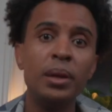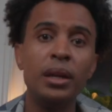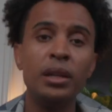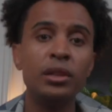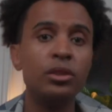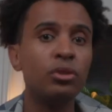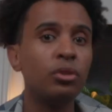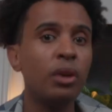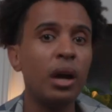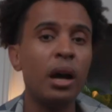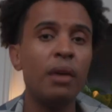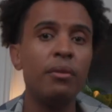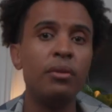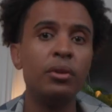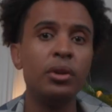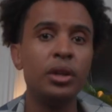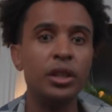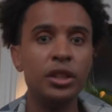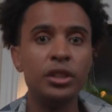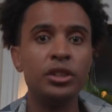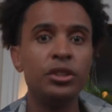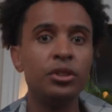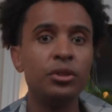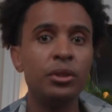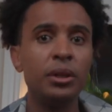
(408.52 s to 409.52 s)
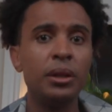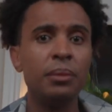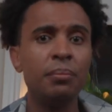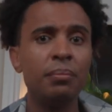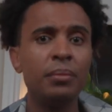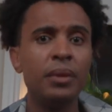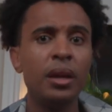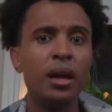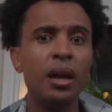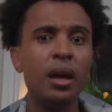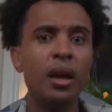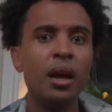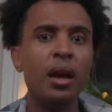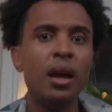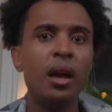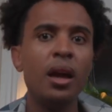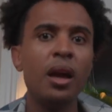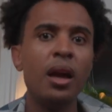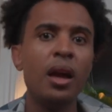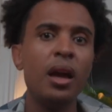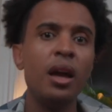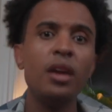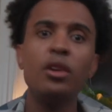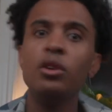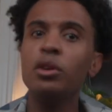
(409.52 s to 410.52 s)
and travel history.
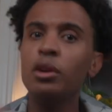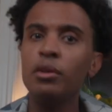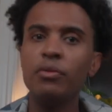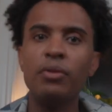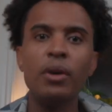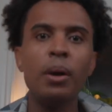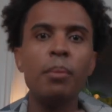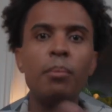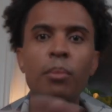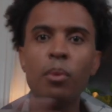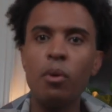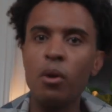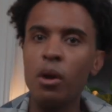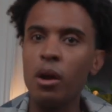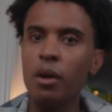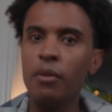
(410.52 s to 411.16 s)
And you can find more